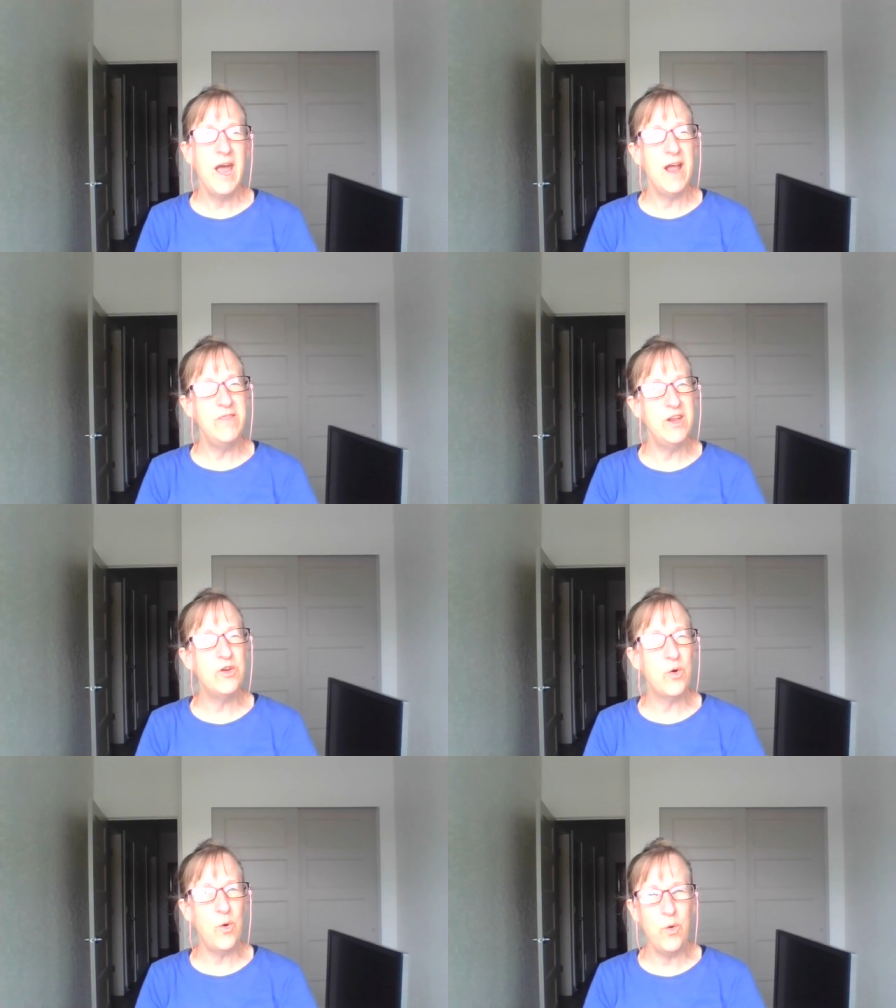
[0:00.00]
and then
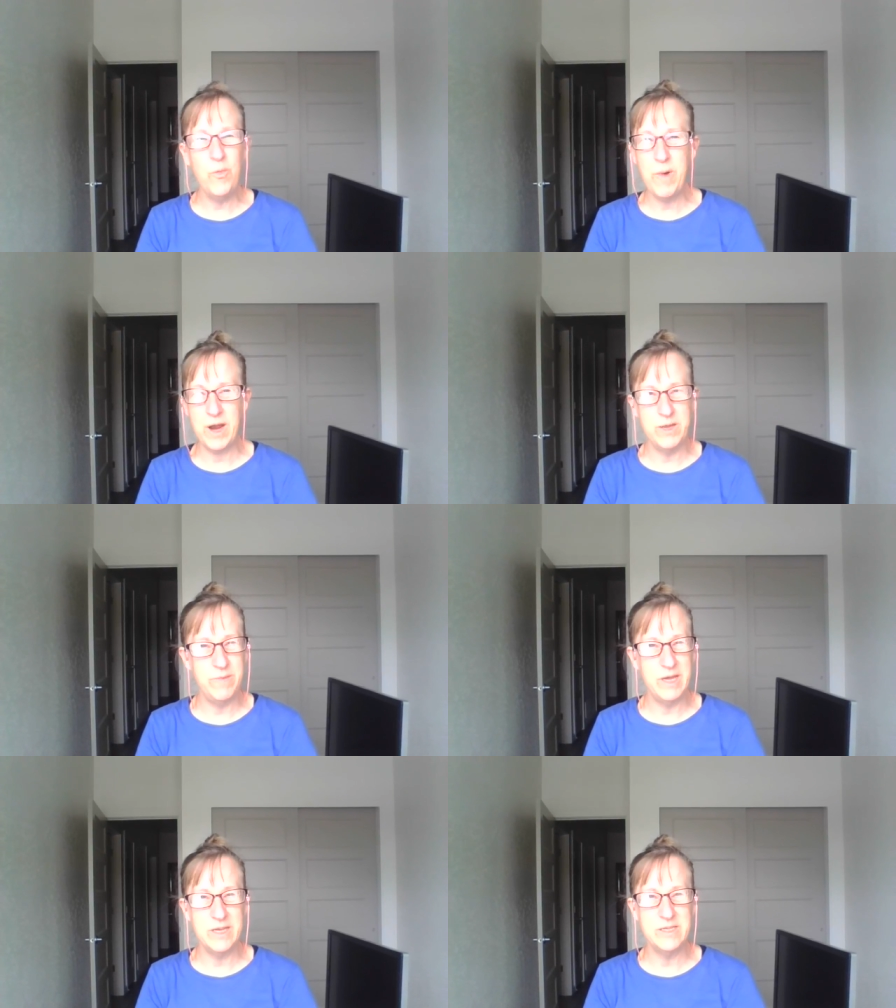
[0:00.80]
your whole body
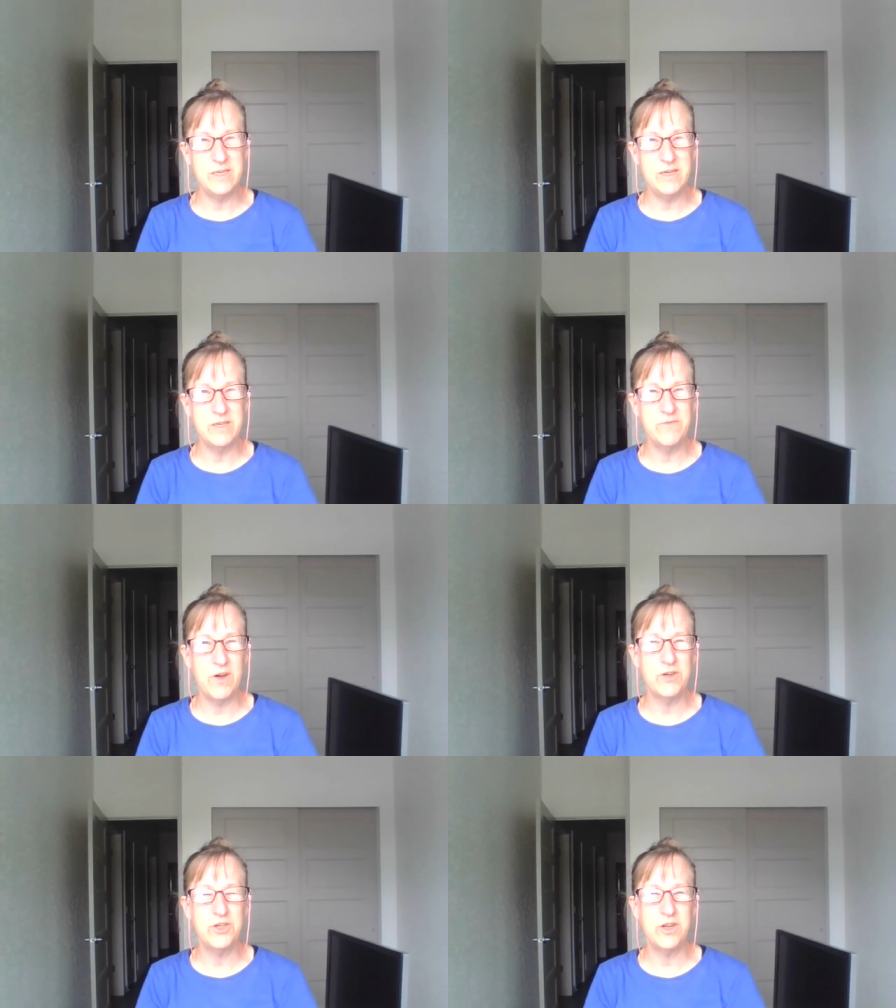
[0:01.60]
begins to
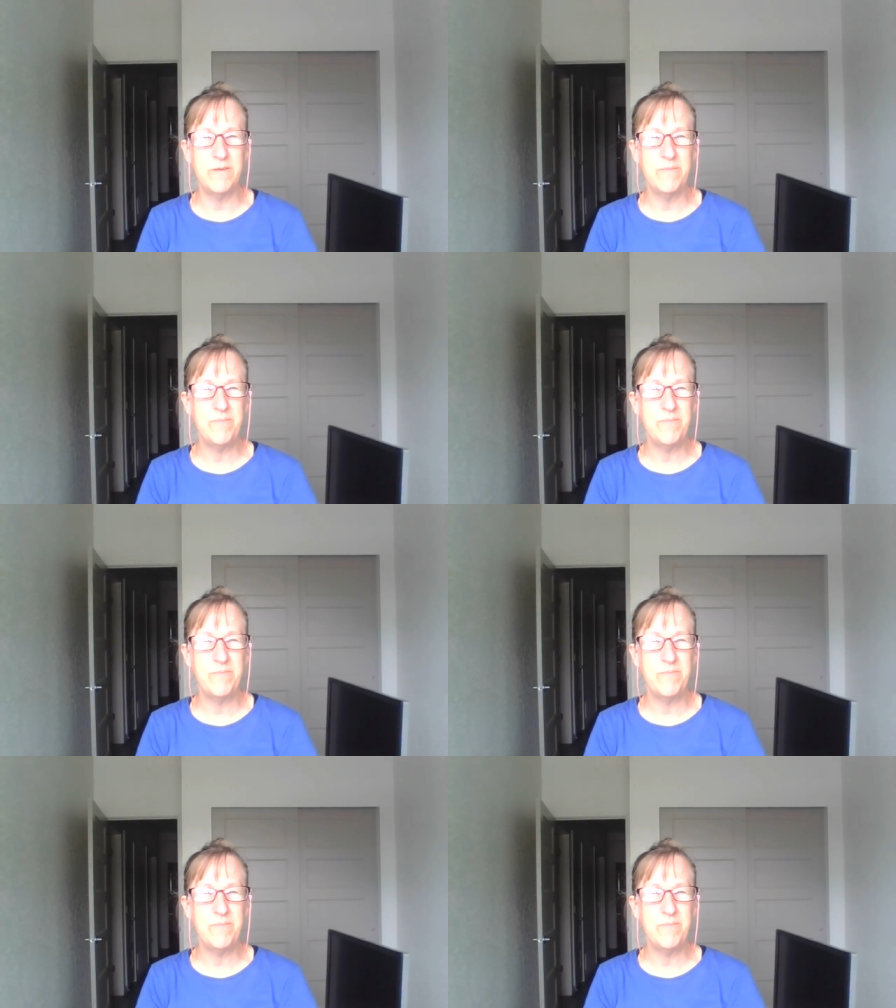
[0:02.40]
dysfunction.